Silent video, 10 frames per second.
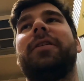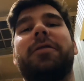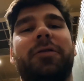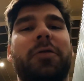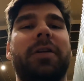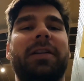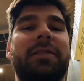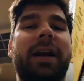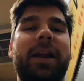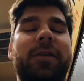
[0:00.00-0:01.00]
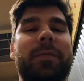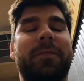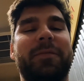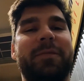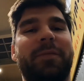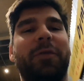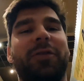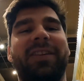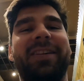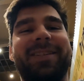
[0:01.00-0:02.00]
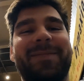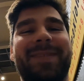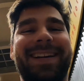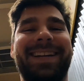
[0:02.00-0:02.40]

now touring random museum.